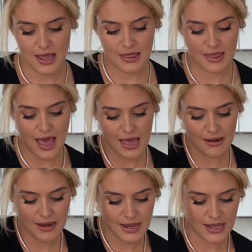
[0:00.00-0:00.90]
And that
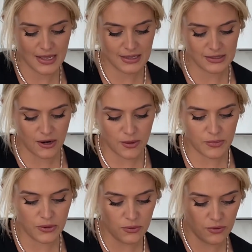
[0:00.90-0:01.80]
is our
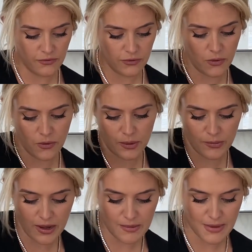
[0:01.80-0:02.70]
beautiful
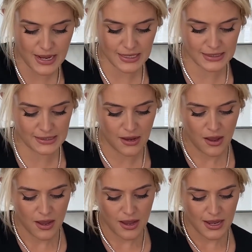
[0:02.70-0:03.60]
cornbread mix.
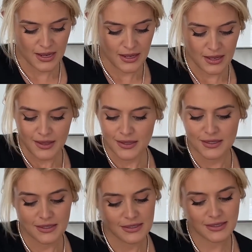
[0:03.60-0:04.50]

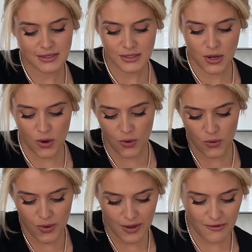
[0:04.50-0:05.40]

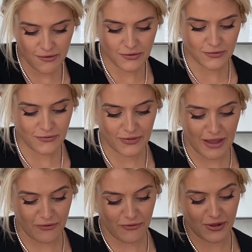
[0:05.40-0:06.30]
So
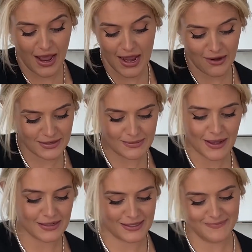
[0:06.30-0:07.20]
flavorful. It
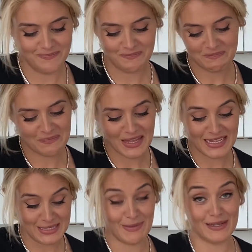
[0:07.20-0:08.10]
smells
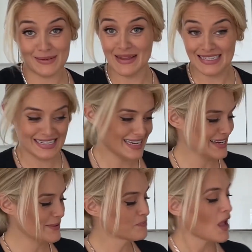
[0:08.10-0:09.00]
amazing in
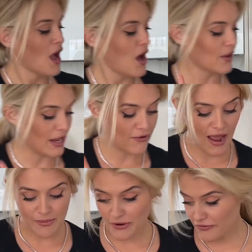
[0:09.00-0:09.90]
here. Okay,
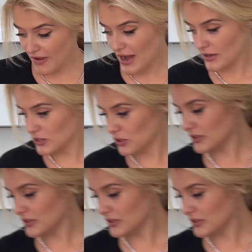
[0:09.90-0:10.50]
grab your final 2